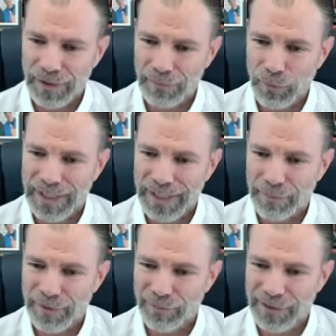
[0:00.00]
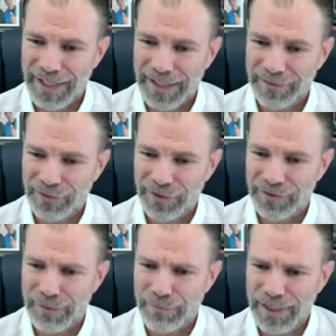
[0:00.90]
wake up every day, as I
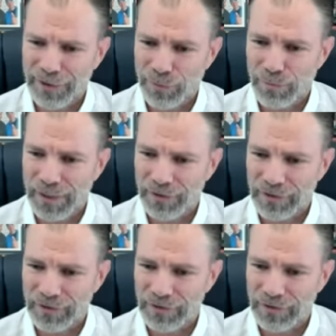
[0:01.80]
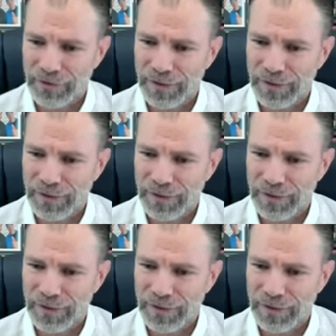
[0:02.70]
say, bashed with blessings.